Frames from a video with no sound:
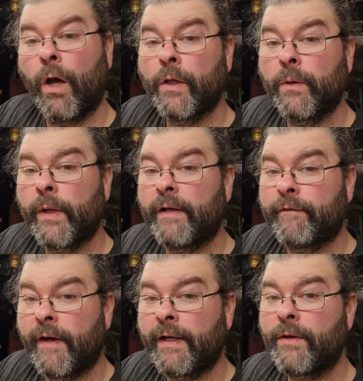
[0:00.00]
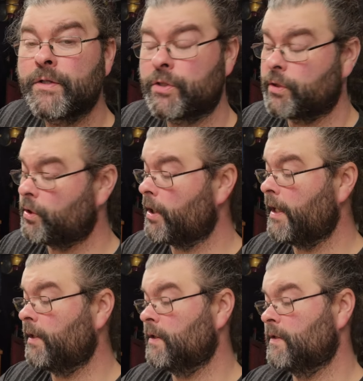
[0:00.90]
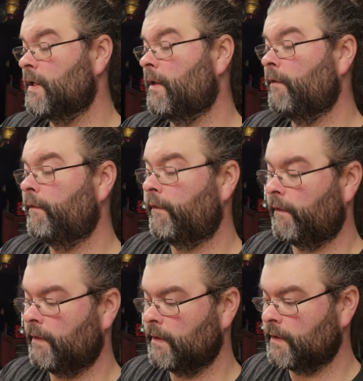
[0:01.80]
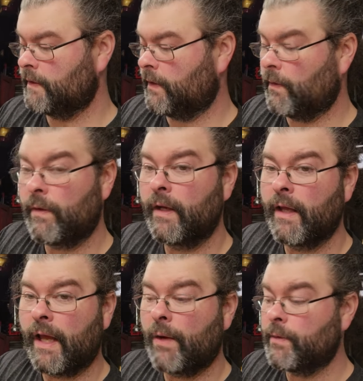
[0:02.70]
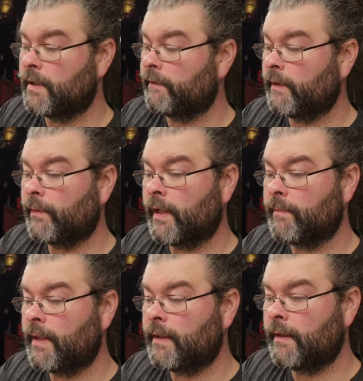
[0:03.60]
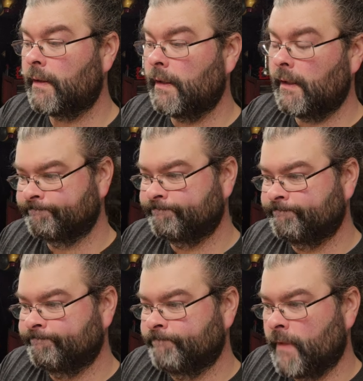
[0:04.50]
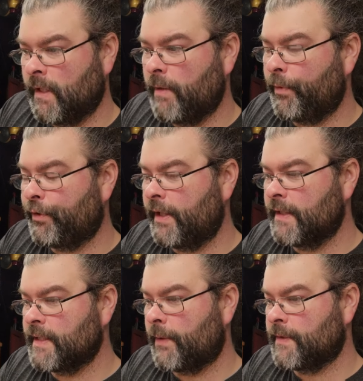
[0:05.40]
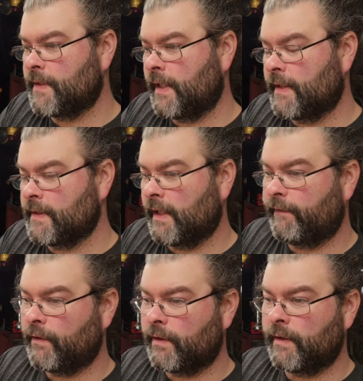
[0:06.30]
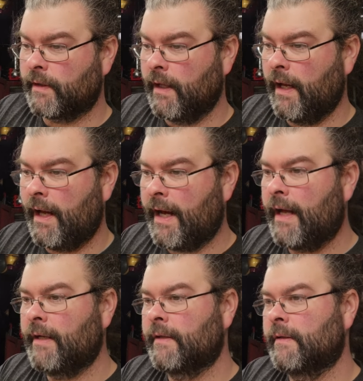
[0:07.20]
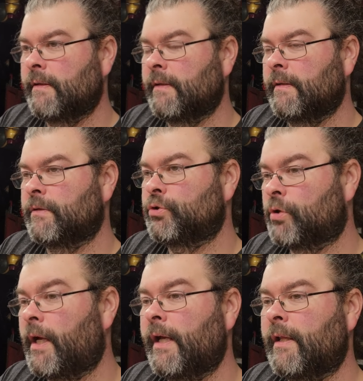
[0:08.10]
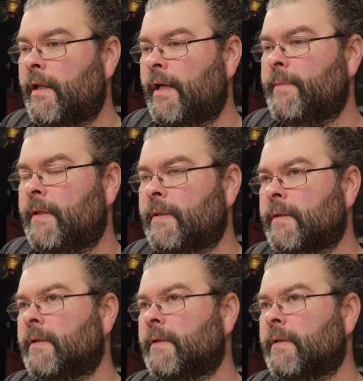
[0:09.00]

only way to find out is to try it yourself. So I would definitely recommend it. A couple things I would say is like if you're in a hot, dry climate,